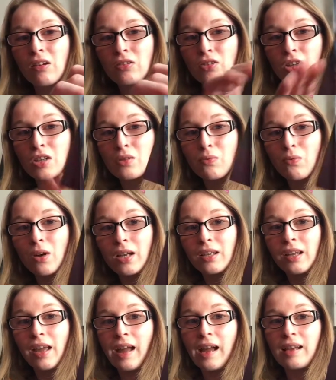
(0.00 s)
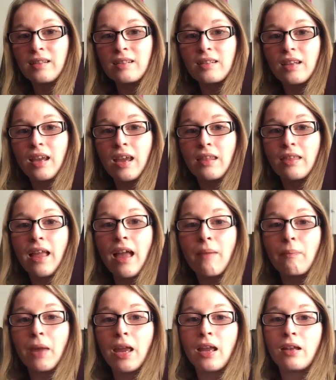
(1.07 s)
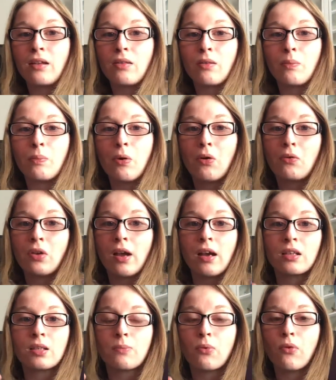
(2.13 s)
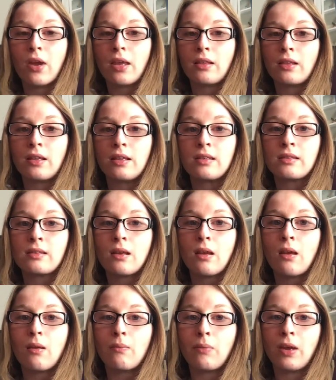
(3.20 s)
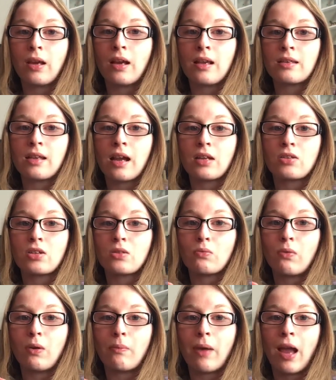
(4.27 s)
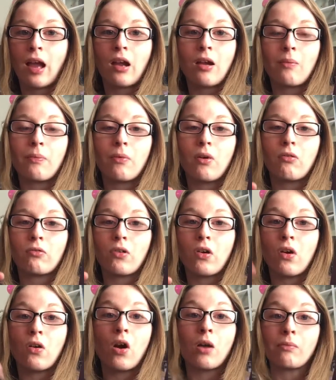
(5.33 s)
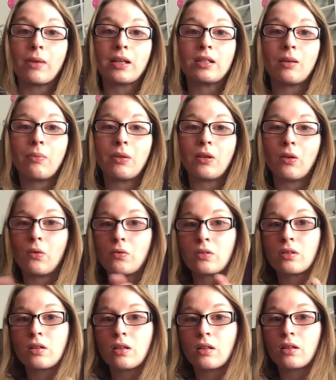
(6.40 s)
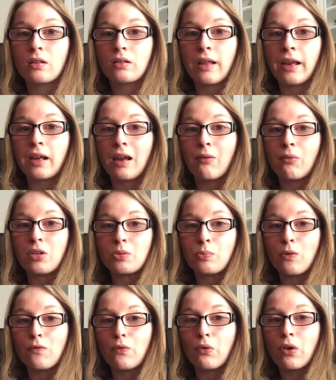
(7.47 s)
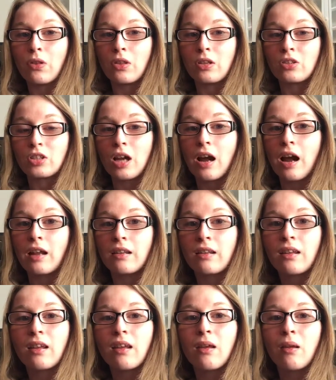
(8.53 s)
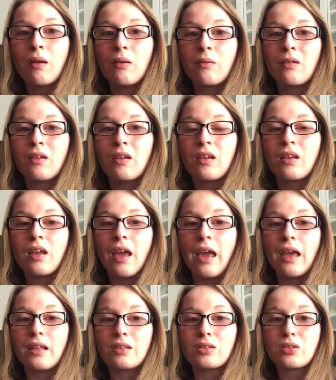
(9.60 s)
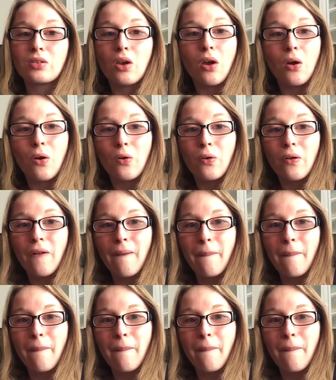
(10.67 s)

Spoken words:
just one cast, and that made the Botox pointless because I just went back up on my tippy toes like I was before the shot. And so